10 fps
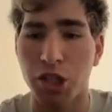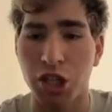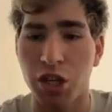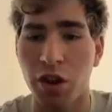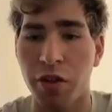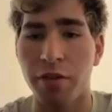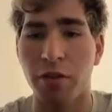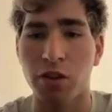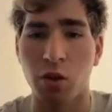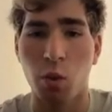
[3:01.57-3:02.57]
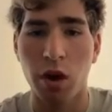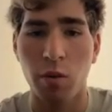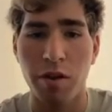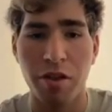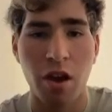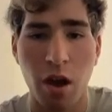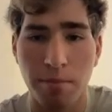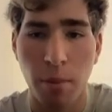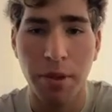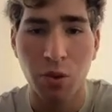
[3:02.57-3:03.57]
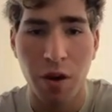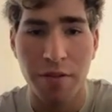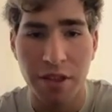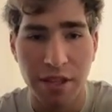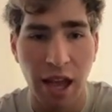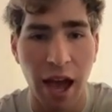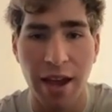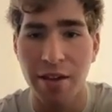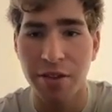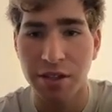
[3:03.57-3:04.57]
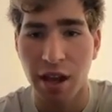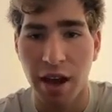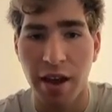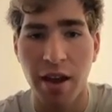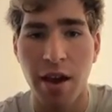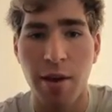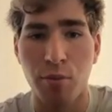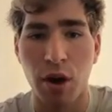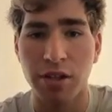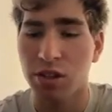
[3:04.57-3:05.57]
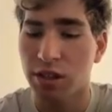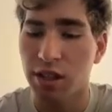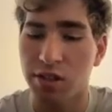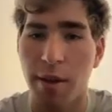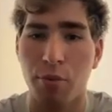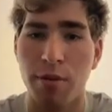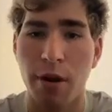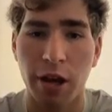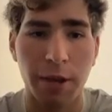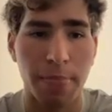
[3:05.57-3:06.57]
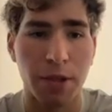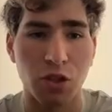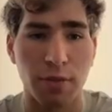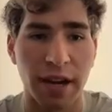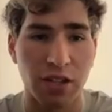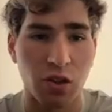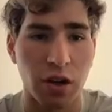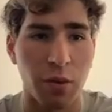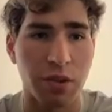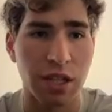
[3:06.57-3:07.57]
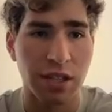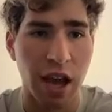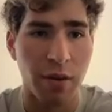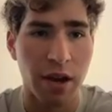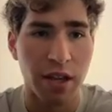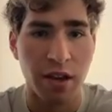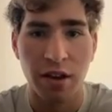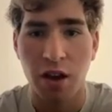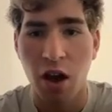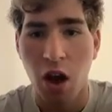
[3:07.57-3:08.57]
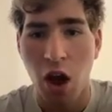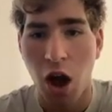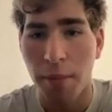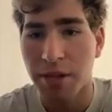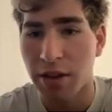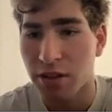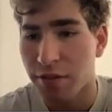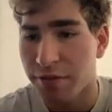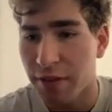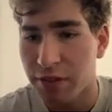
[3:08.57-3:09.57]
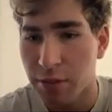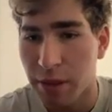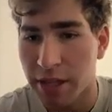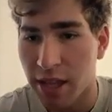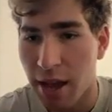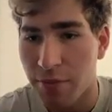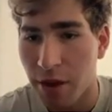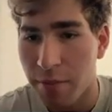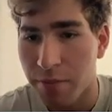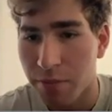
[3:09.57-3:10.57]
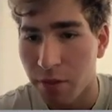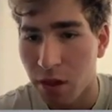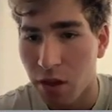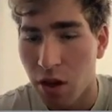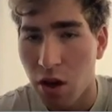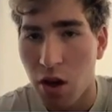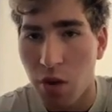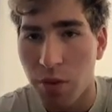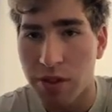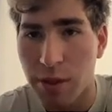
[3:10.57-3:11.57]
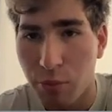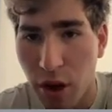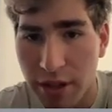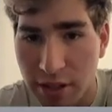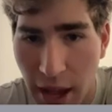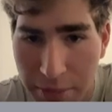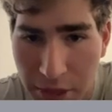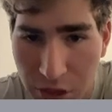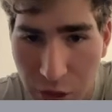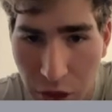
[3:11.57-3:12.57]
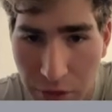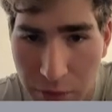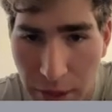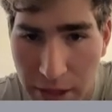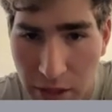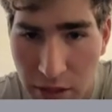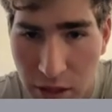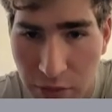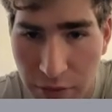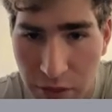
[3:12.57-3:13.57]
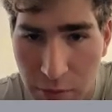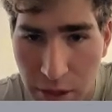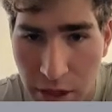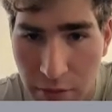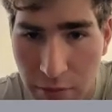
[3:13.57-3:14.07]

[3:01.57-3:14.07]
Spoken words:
here, nothing for us to work with, but we do have this high and this high. Price took this high pre-market, so my next target was this high right here. Hop down to the 15-minute time frame. We see price tapped into and respected this 15-minute.